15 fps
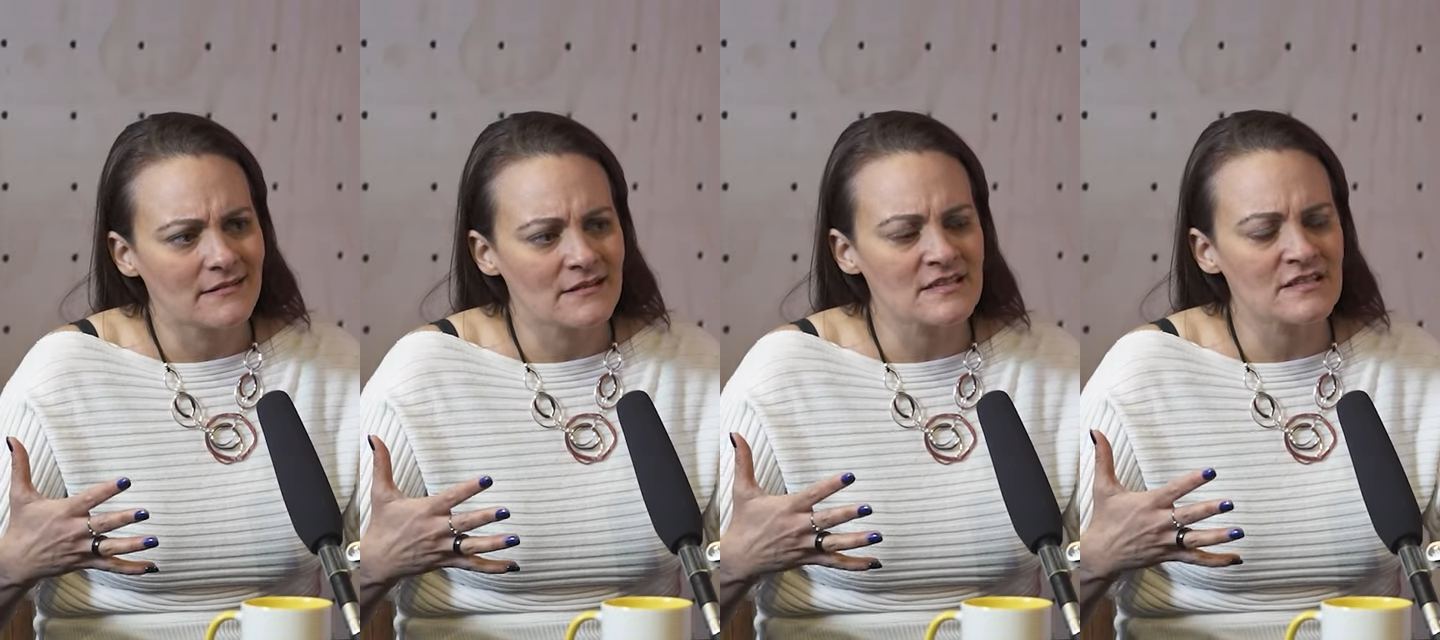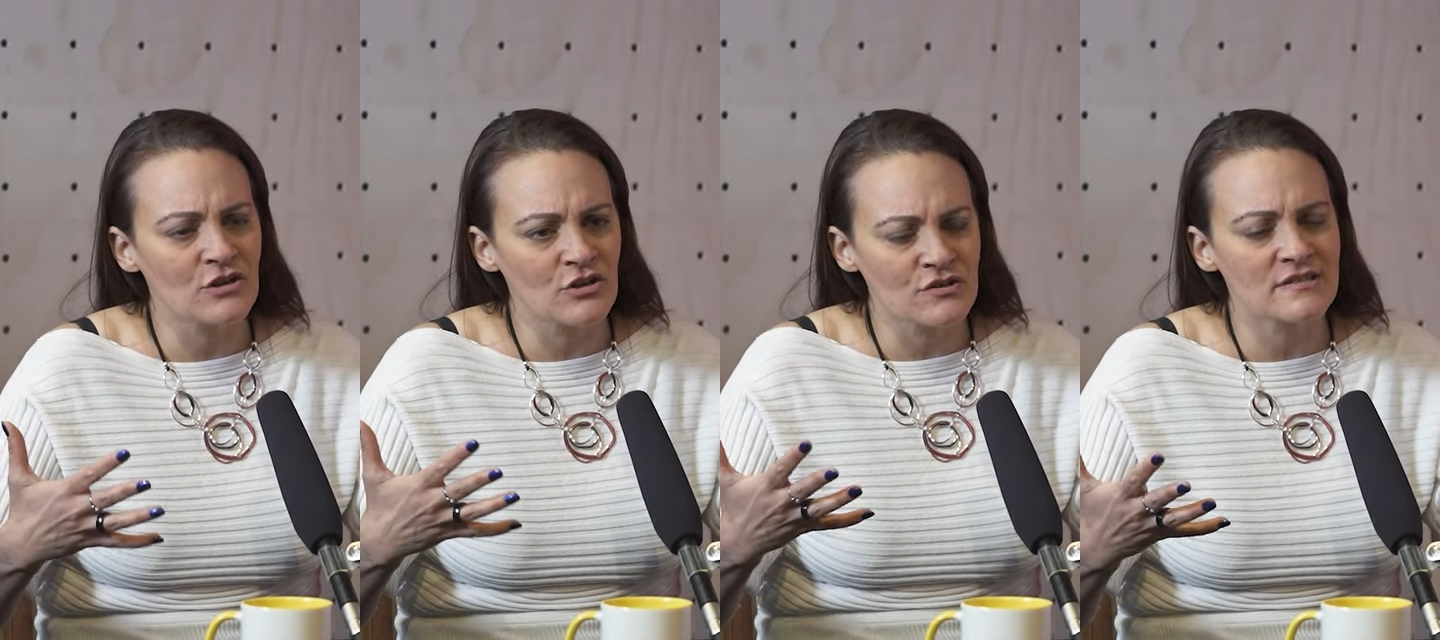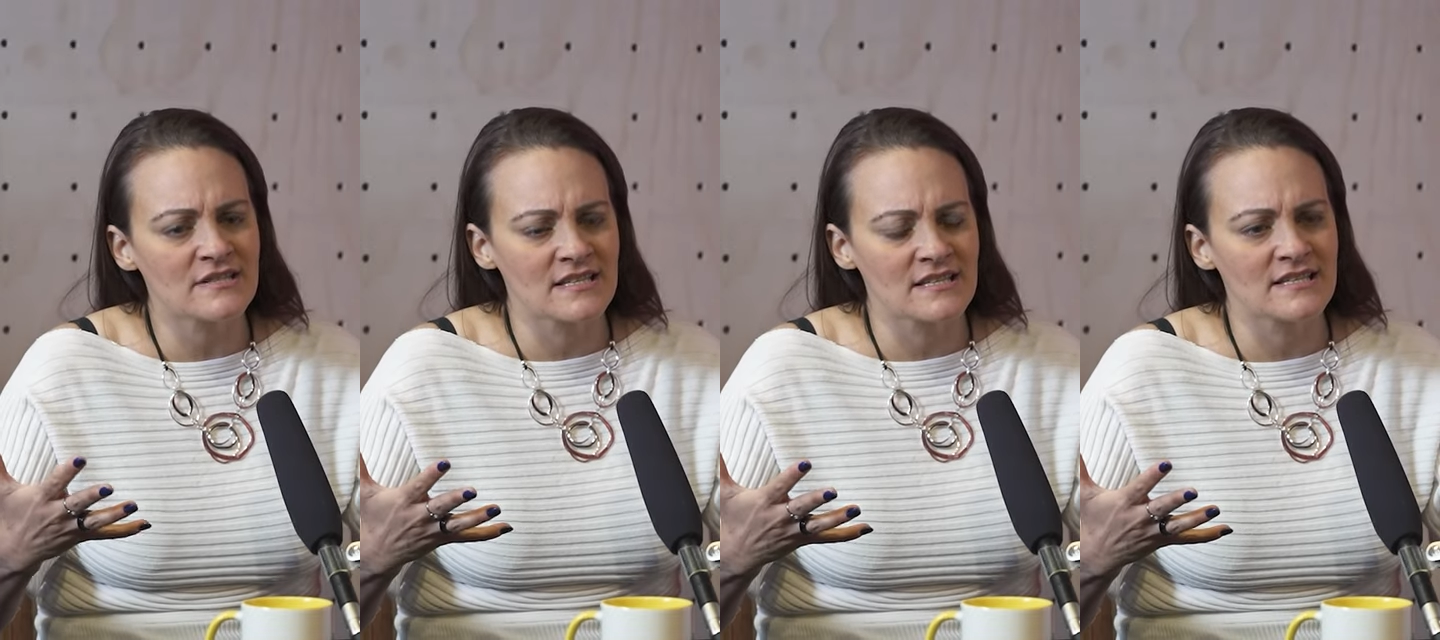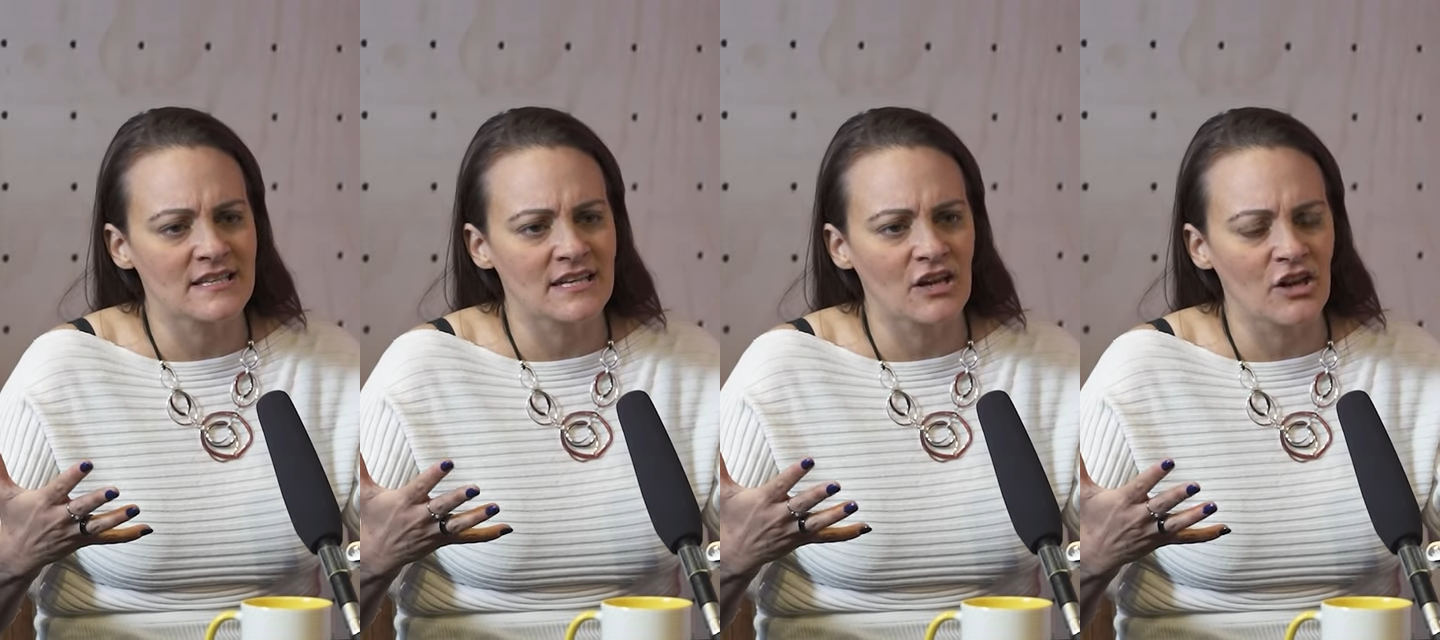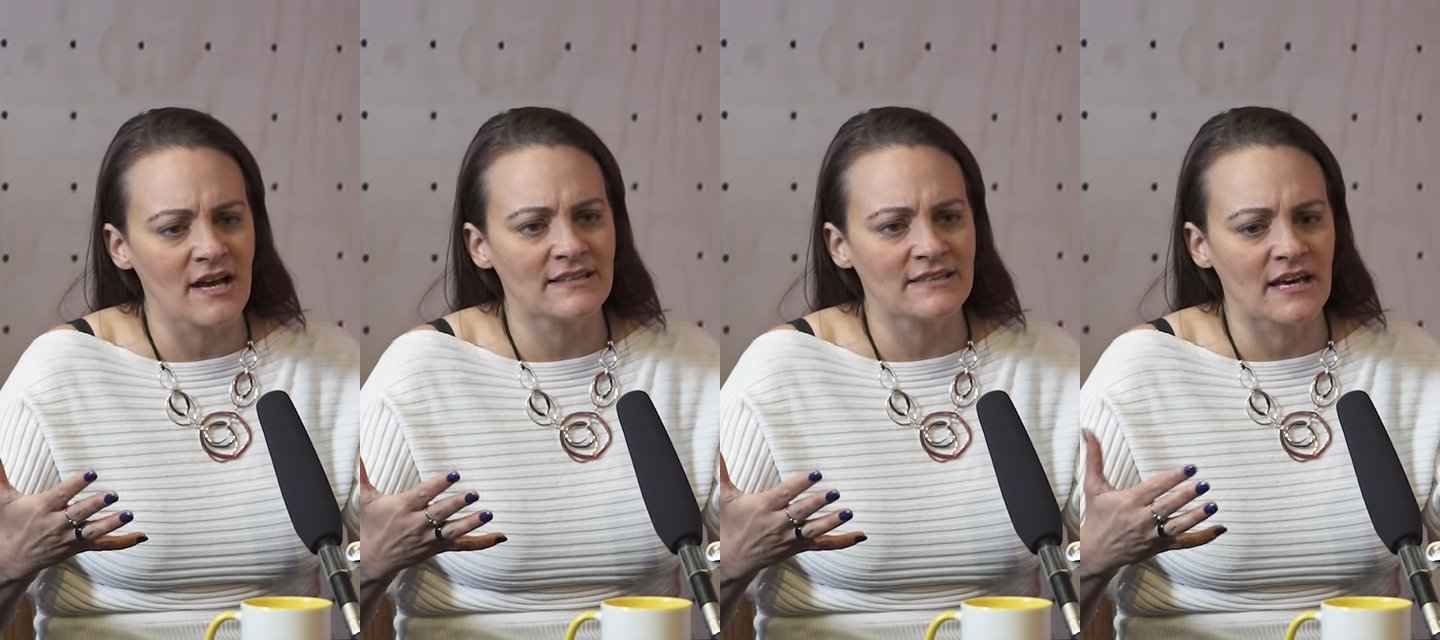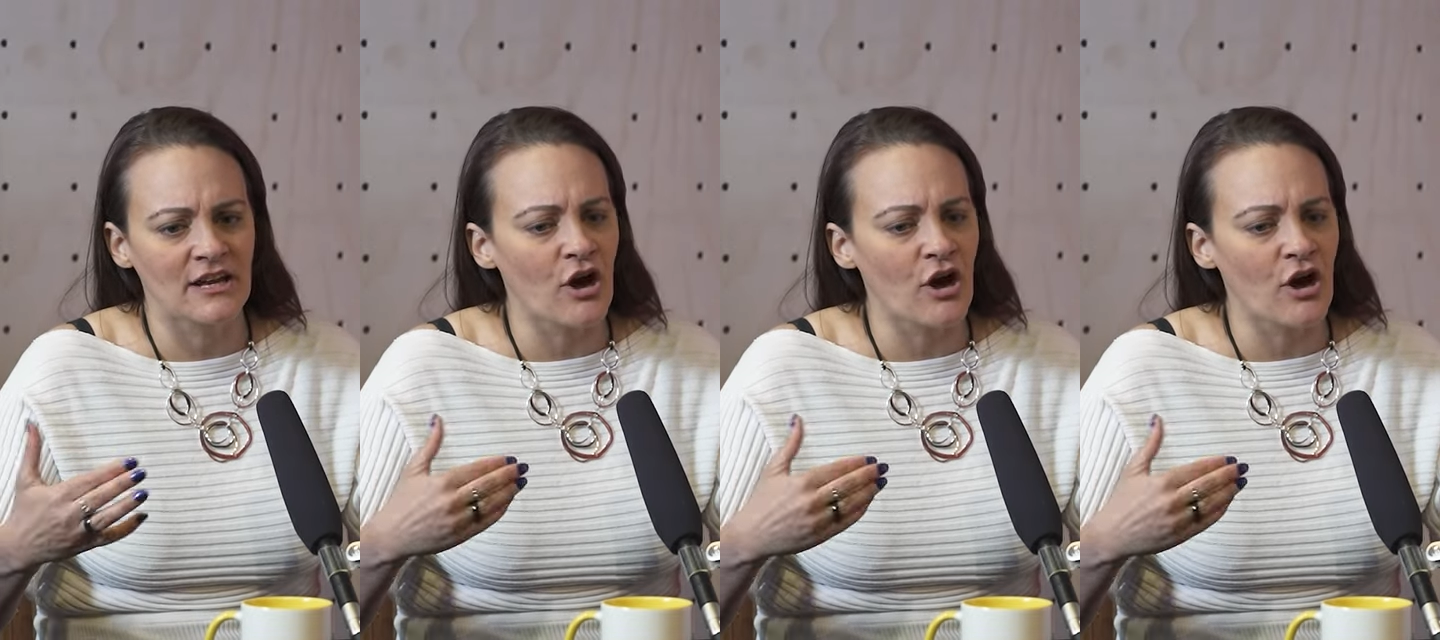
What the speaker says: There's a lot of singers that are like that.